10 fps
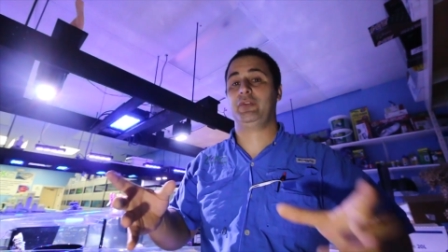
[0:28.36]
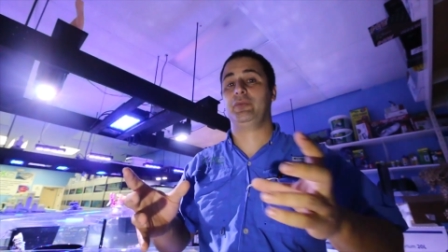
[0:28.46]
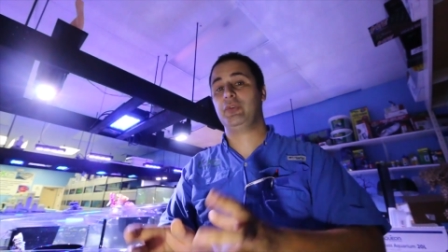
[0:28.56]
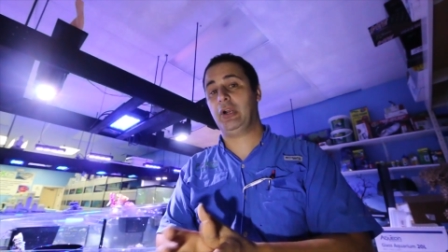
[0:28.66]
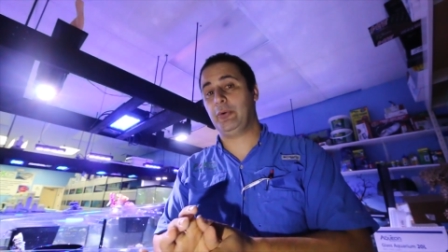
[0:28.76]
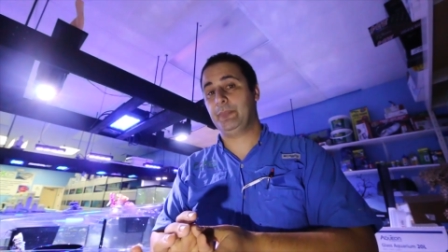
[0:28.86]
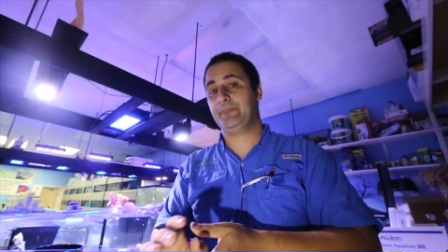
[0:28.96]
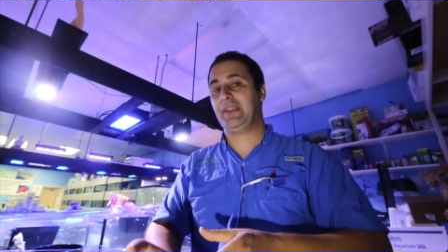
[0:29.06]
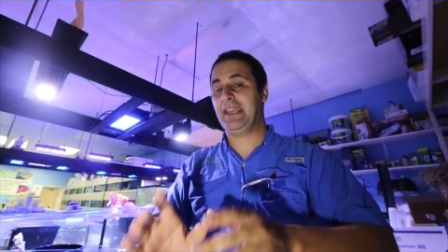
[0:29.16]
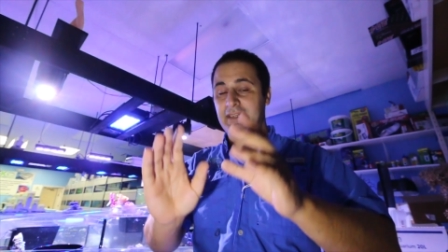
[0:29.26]
to grow
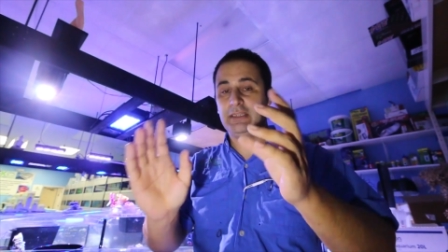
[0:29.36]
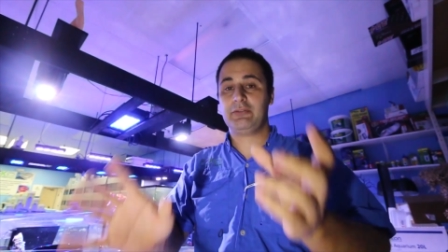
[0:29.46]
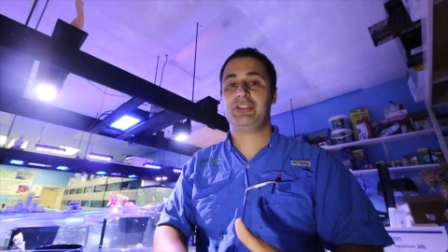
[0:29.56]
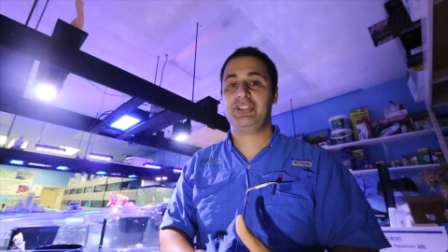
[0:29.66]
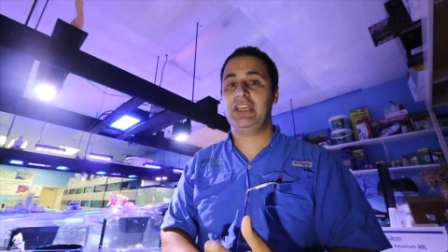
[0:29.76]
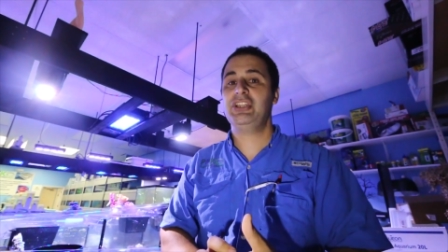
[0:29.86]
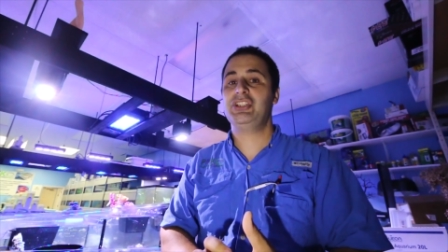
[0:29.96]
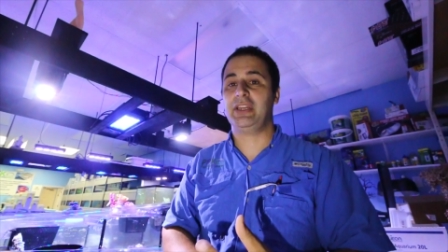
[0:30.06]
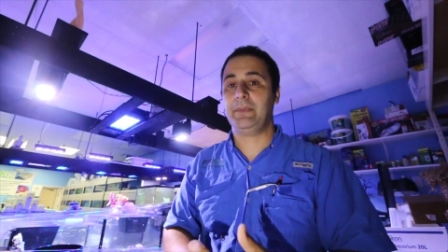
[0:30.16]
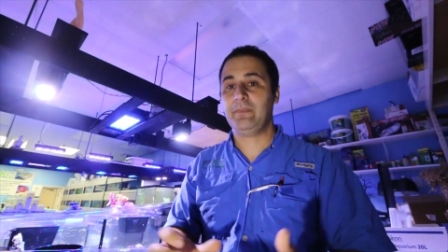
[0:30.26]
any
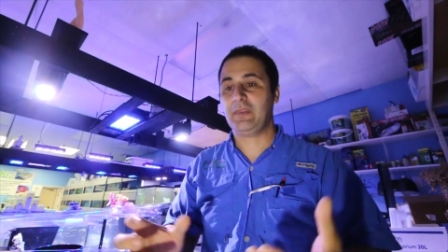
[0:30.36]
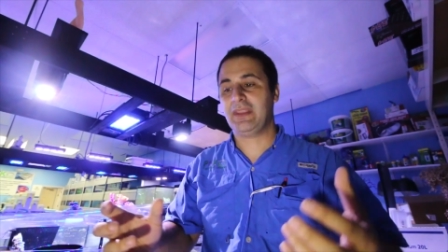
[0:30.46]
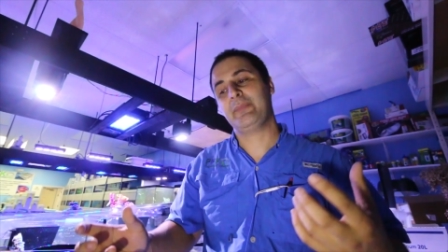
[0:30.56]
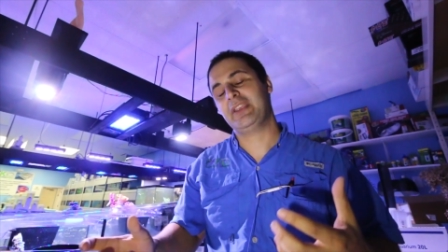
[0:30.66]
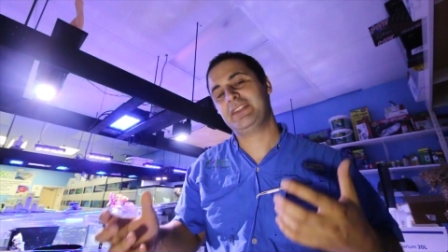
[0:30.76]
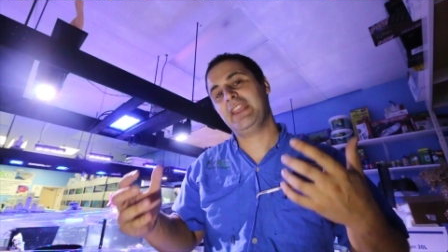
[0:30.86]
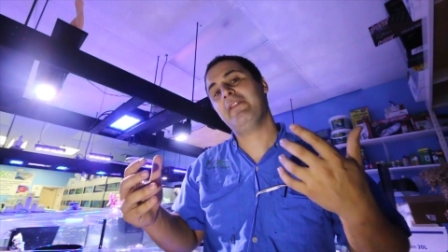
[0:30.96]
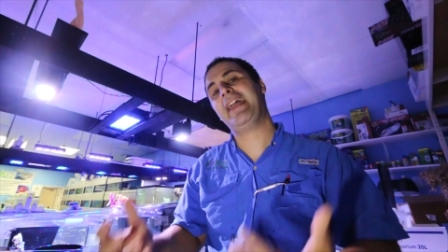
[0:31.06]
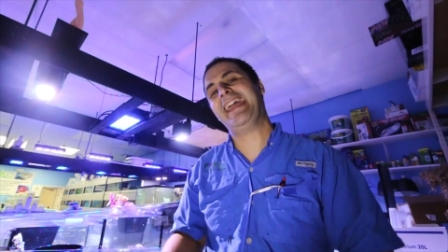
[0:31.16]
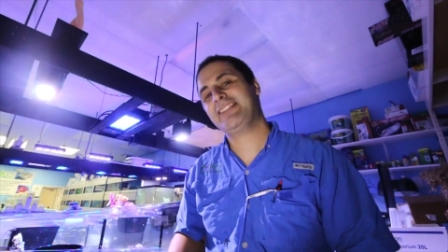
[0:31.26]
crustacean because they
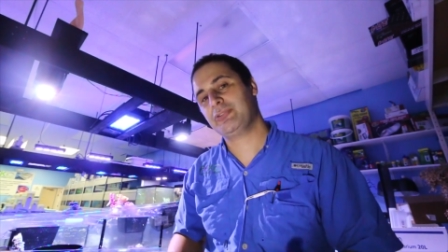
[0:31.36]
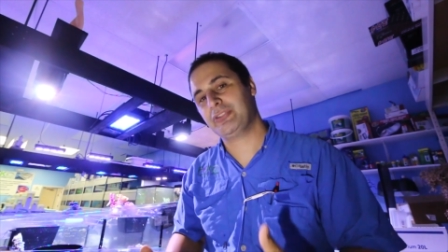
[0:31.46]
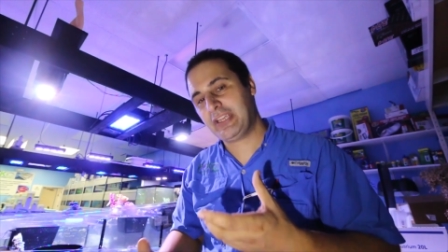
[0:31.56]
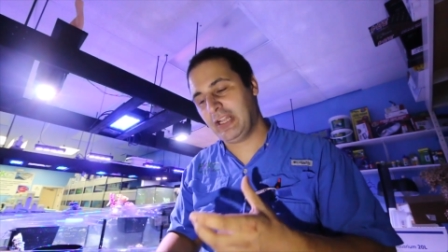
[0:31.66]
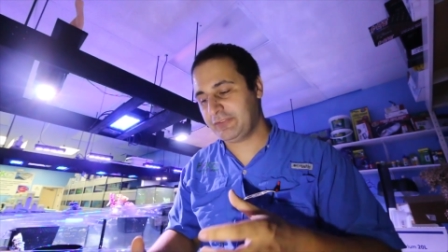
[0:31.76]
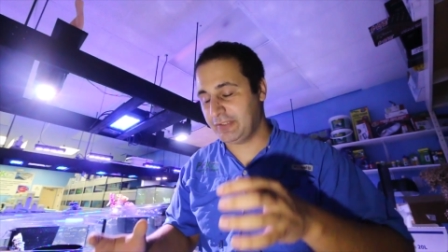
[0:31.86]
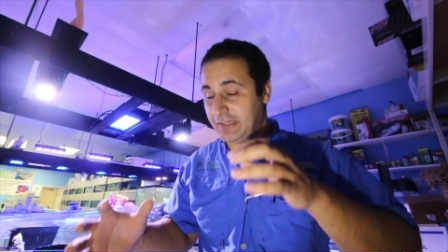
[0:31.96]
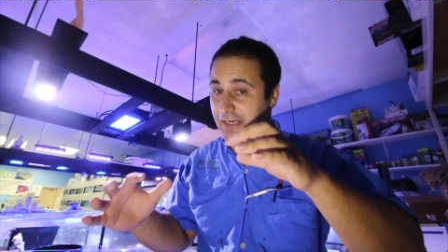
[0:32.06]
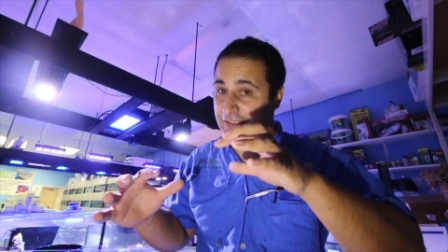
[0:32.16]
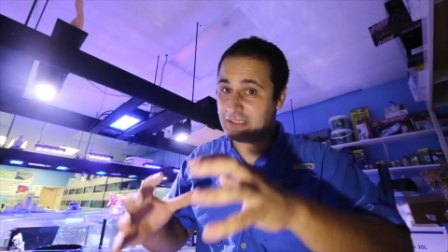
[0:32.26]
have an exoskeleton
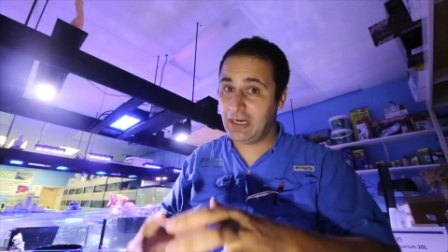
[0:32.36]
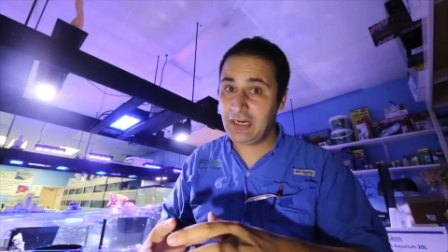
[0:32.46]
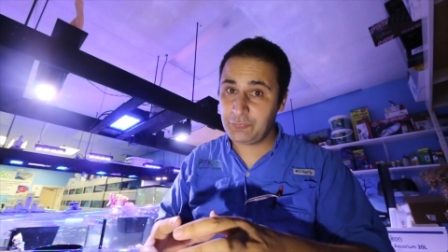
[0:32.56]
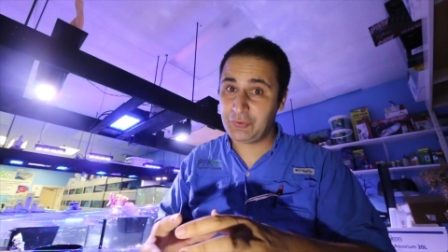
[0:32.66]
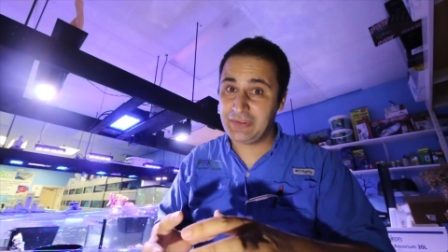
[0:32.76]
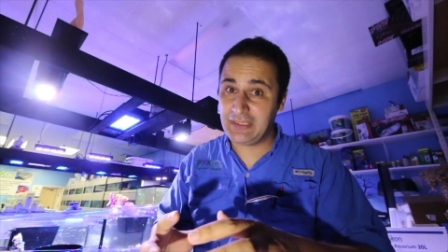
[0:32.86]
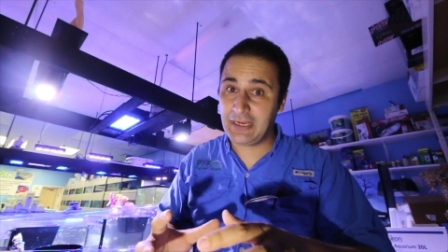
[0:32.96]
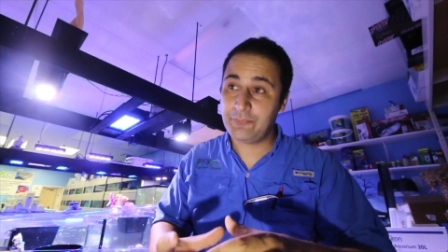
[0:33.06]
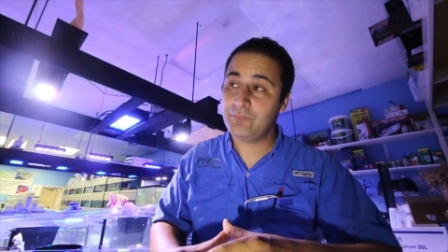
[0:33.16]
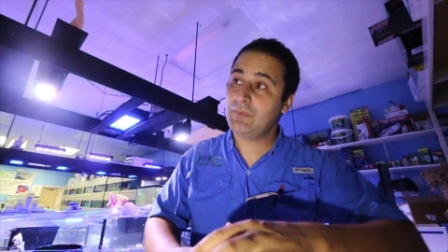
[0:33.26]
it gets hard with
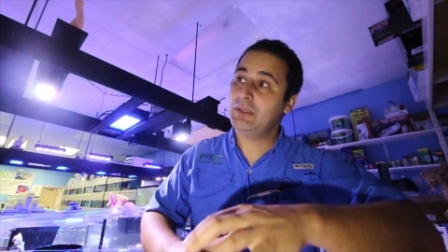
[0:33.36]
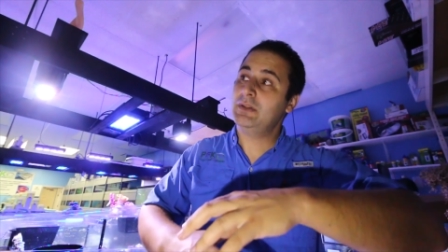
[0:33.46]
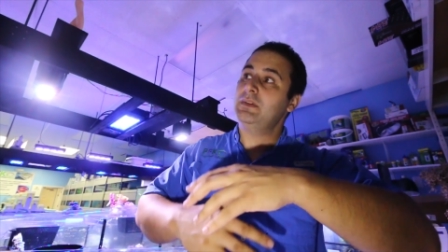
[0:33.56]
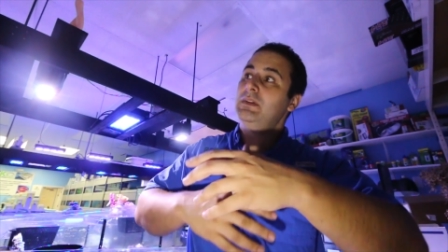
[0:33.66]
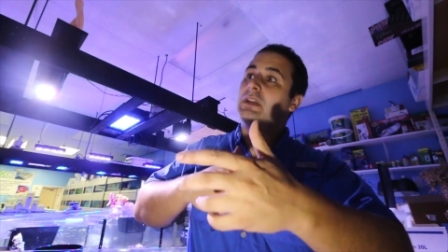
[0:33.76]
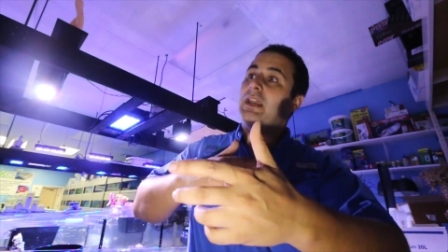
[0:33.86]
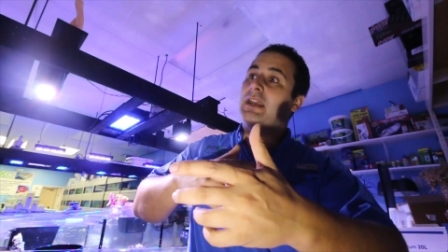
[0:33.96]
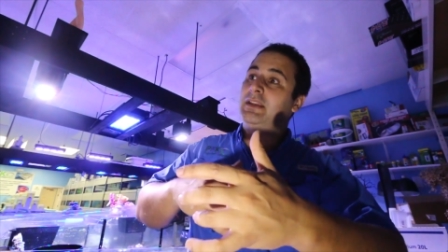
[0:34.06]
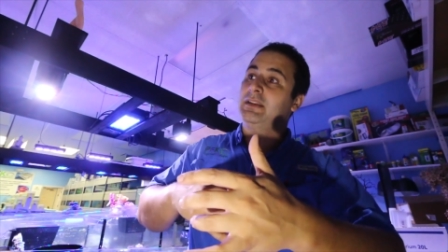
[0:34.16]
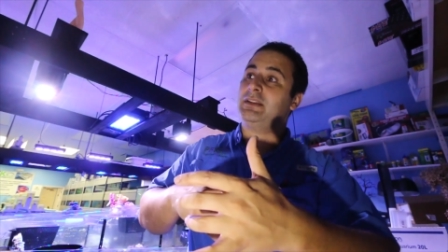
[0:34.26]
time
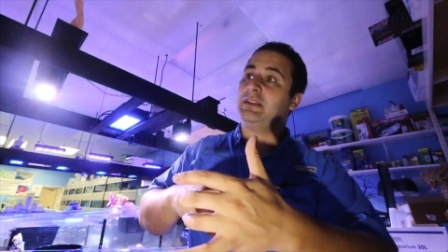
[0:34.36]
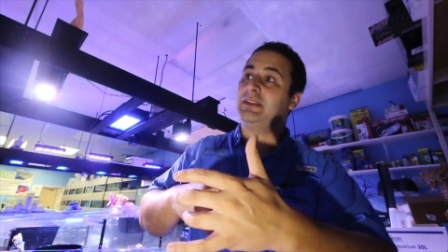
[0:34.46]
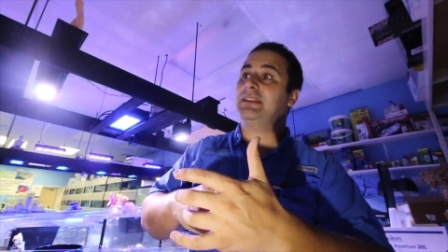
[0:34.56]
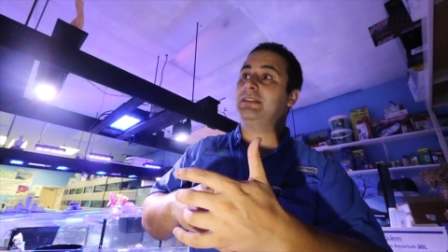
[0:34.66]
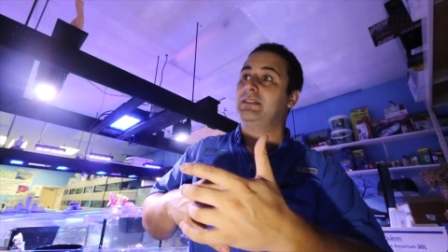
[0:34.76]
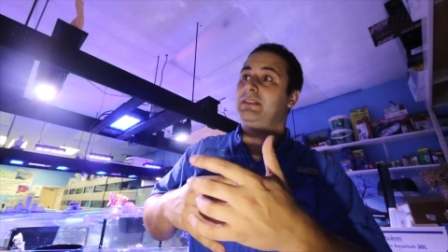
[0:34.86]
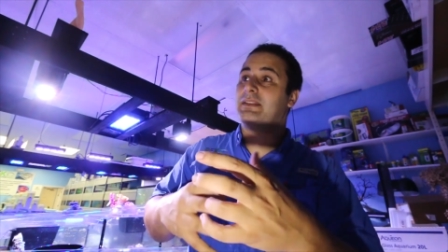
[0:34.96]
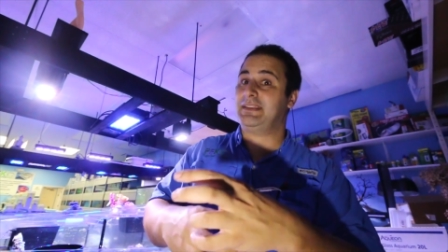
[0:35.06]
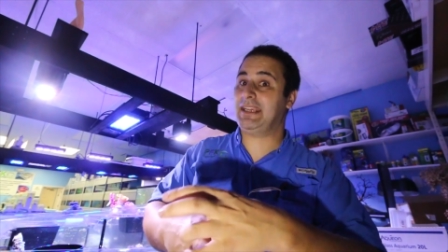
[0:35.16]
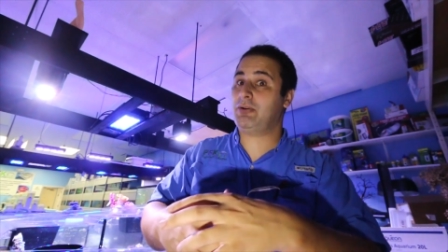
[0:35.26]
and
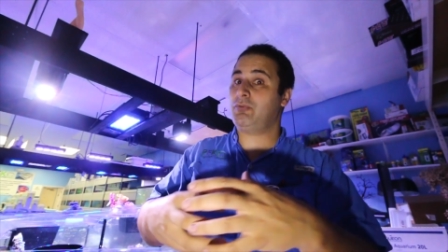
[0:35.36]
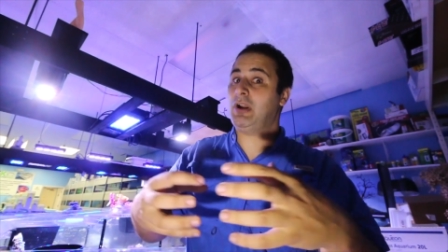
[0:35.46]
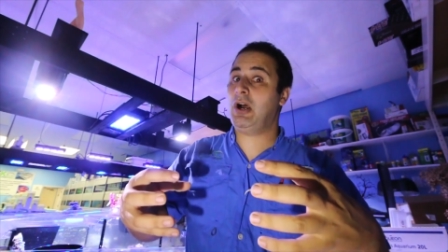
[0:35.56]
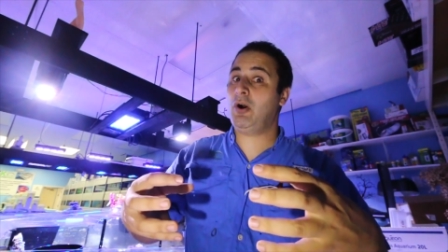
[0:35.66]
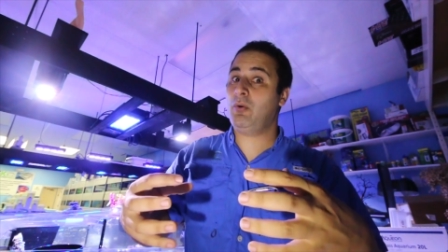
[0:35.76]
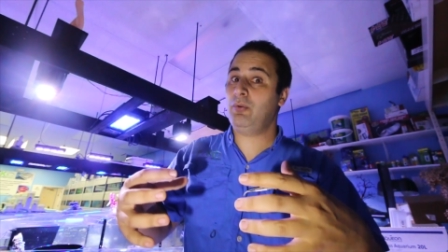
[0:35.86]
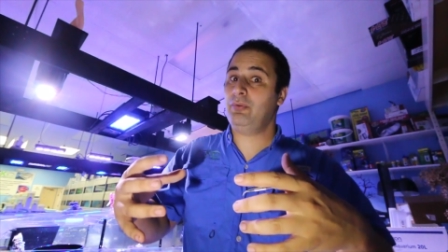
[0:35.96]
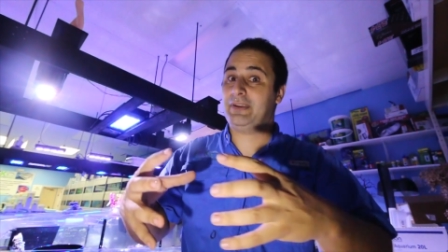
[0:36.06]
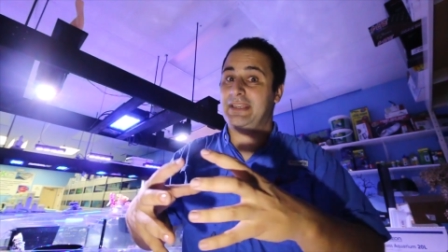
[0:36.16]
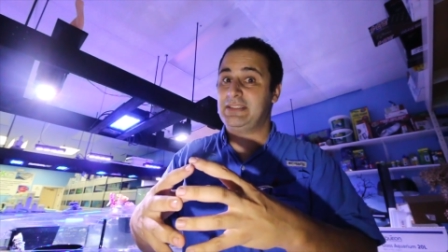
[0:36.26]
they grow
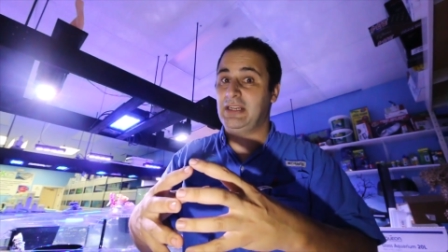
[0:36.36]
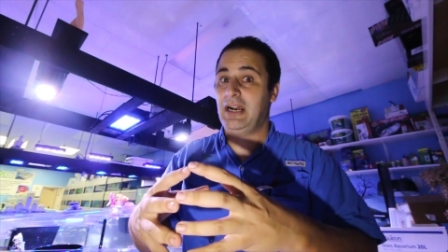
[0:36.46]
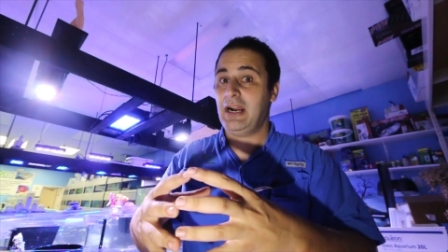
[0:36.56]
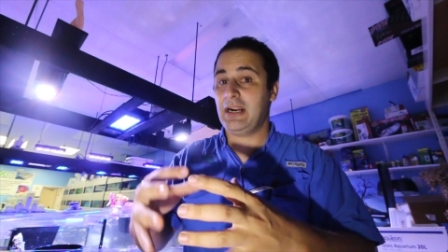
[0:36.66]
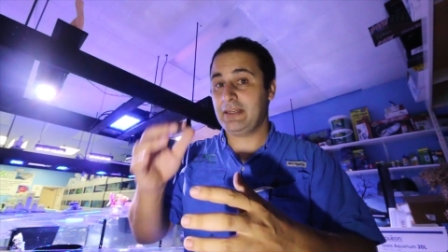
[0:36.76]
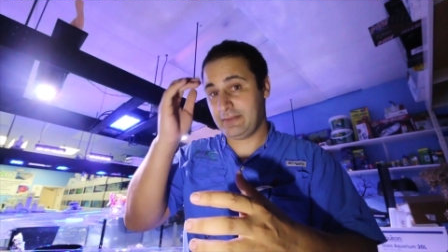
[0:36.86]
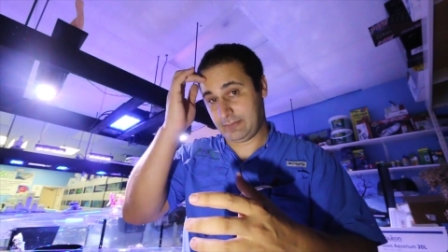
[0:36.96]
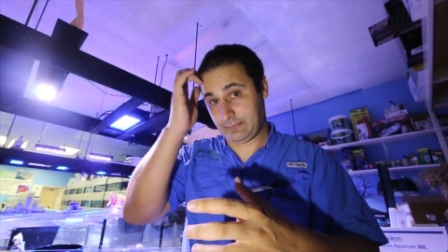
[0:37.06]
gets hard